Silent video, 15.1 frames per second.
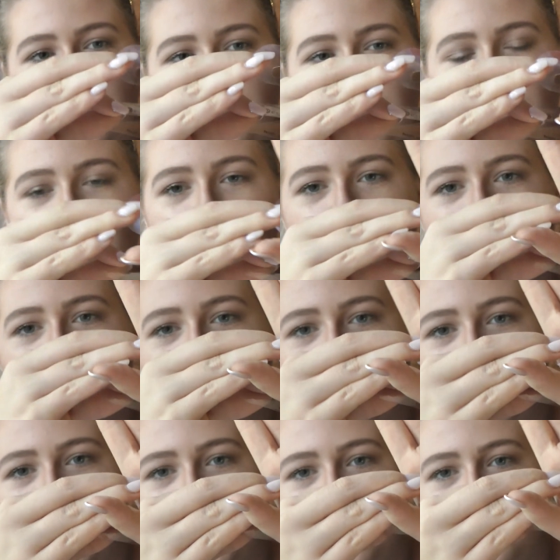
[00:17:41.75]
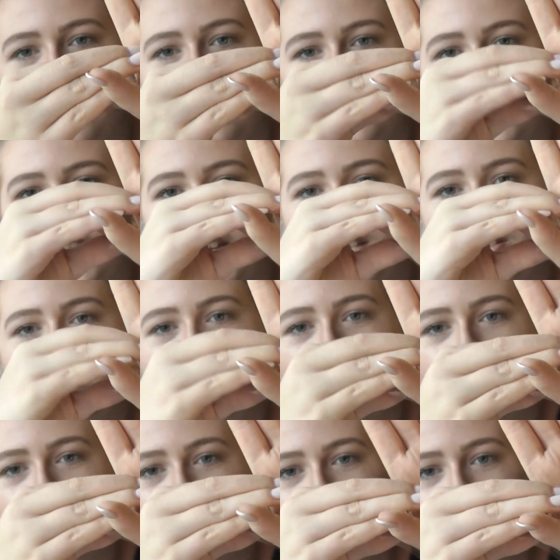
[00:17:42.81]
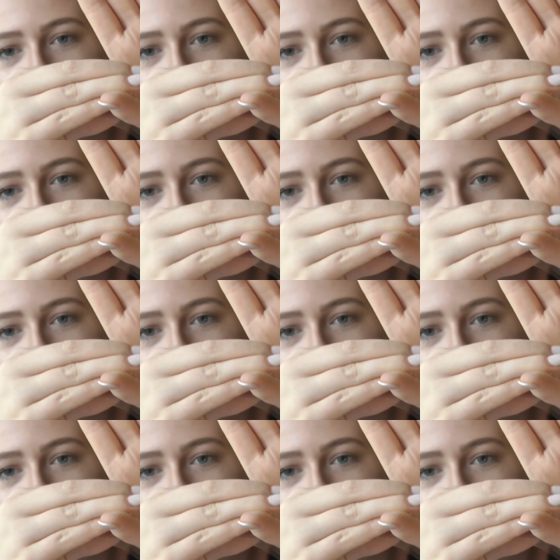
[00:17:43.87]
Guys can't see. Can you see there?